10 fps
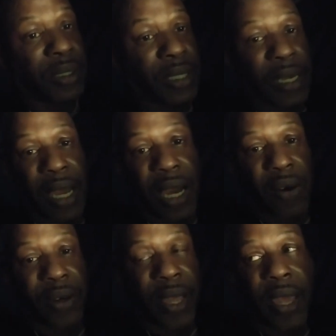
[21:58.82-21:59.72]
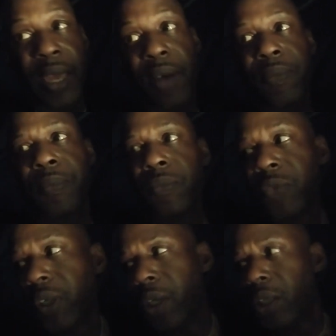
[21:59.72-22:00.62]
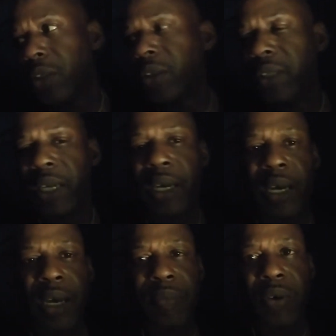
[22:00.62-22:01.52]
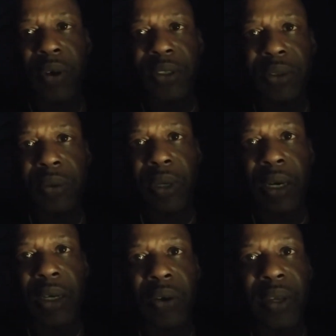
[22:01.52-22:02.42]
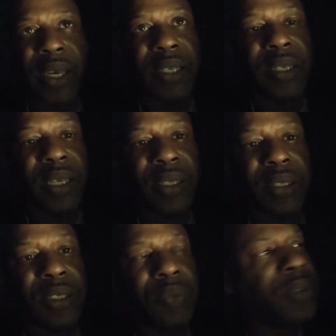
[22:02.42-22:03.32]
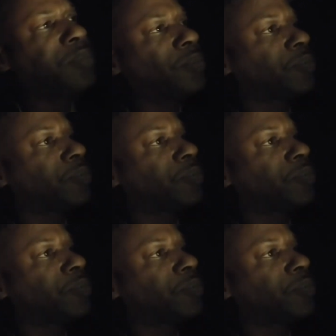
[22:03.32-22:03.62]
like an hour and a half. So yeah, I'm going to go ahead and end this one.